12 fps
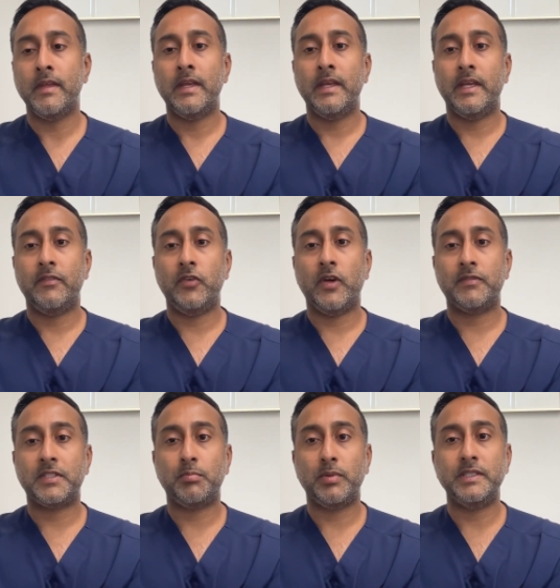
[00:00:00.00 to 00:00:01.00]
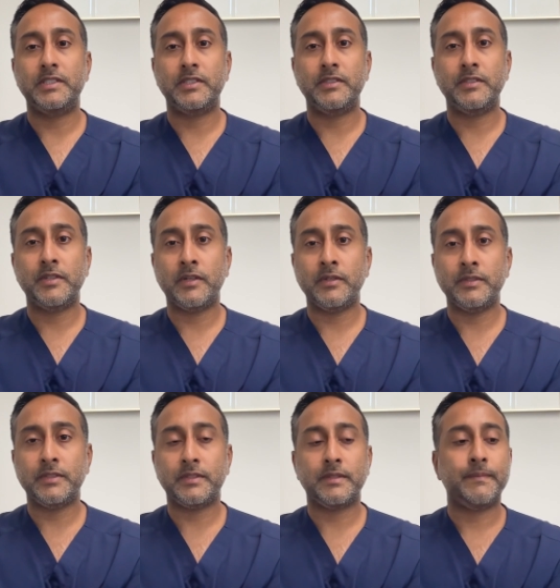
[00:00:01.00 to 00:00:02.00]
If you have splints in your nose,
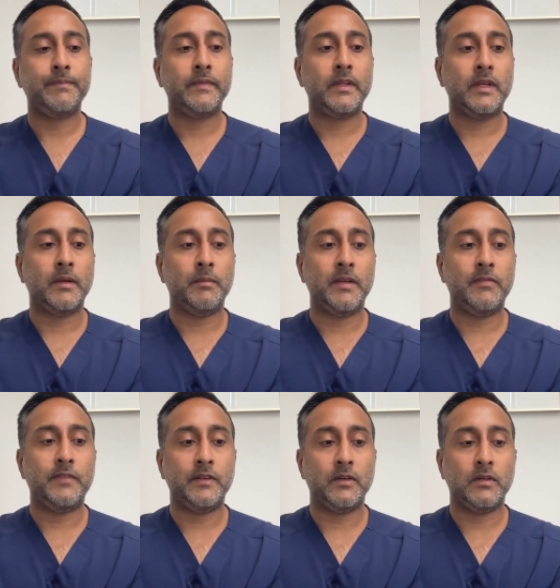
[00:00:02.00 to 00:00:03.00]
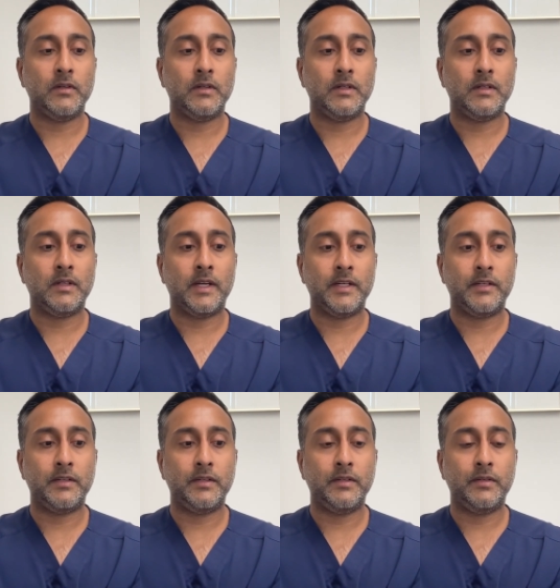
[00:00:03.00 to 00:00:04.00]
it may feel like
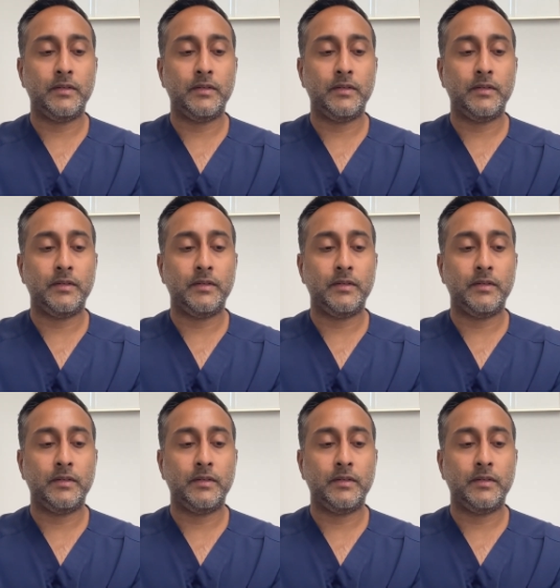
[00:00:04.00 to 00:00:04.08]
you